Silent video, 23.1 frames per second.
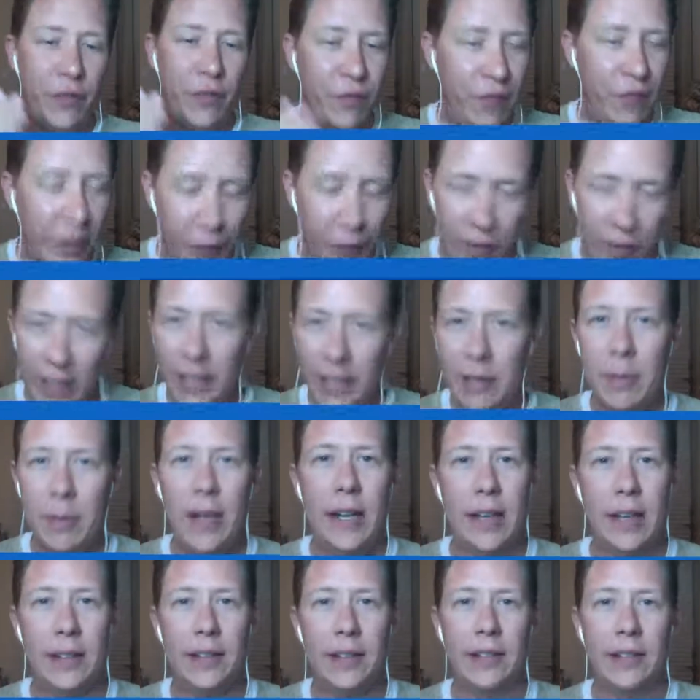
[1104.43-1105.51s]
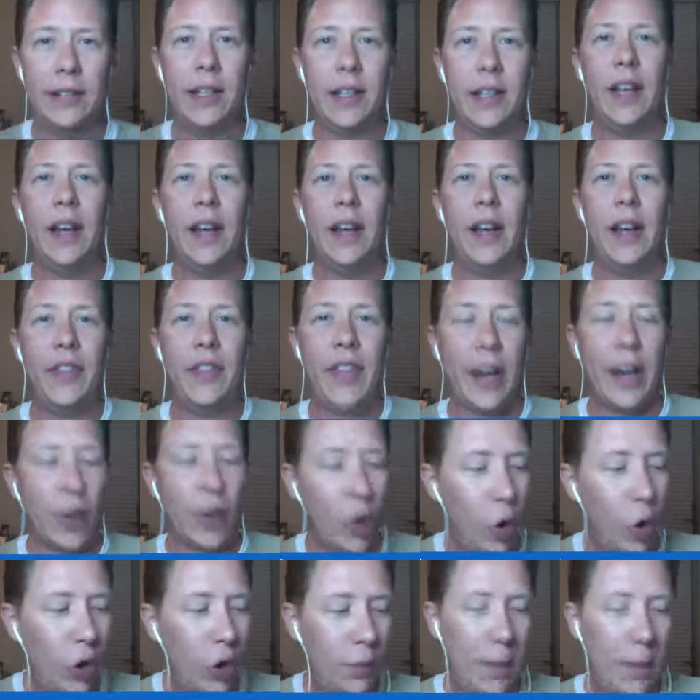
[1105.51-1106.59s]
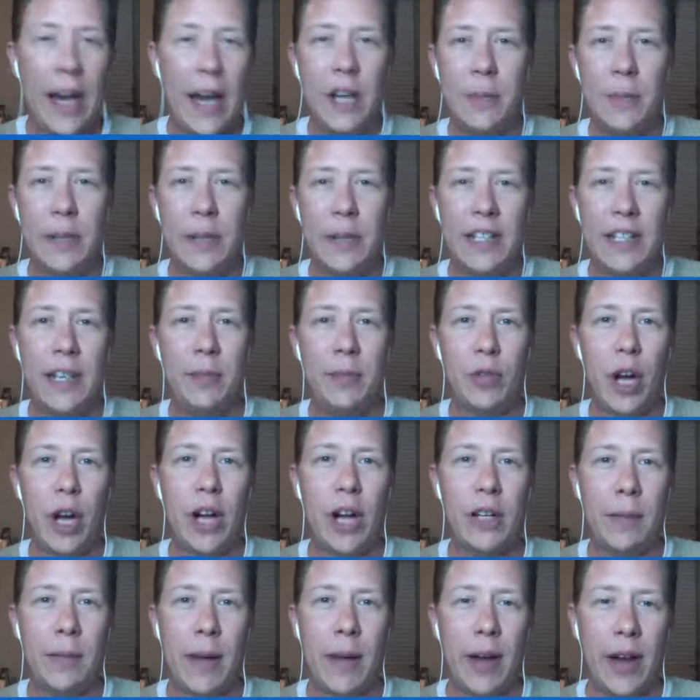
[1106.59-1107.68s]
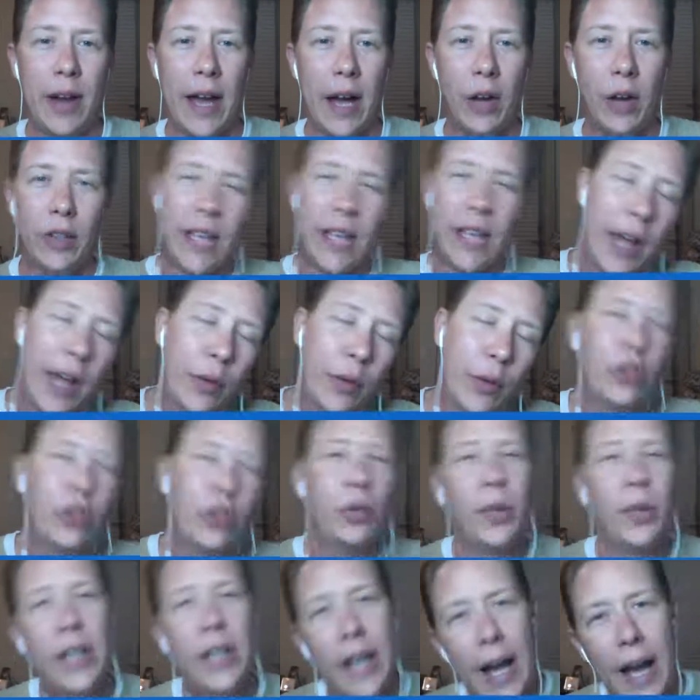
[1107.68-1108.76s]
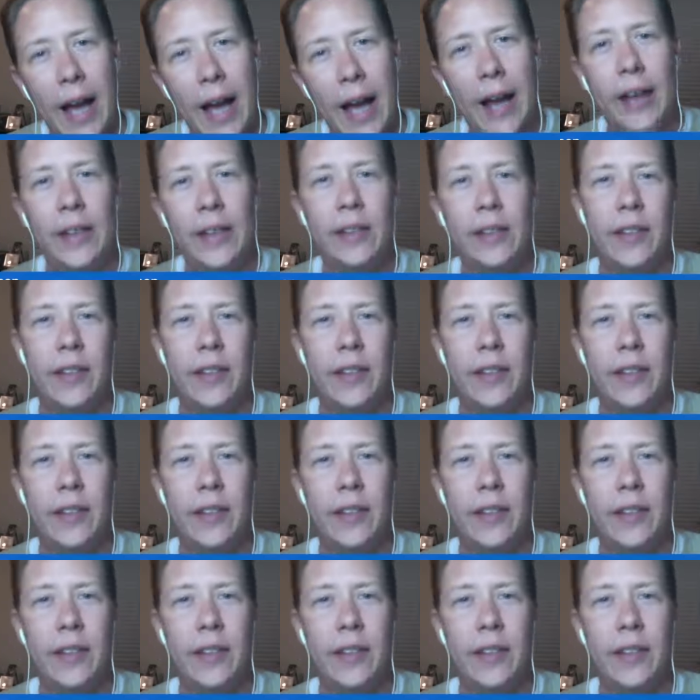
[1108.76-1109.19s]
15 minutes, their old management team talked about how, yeah, it was 3 guys,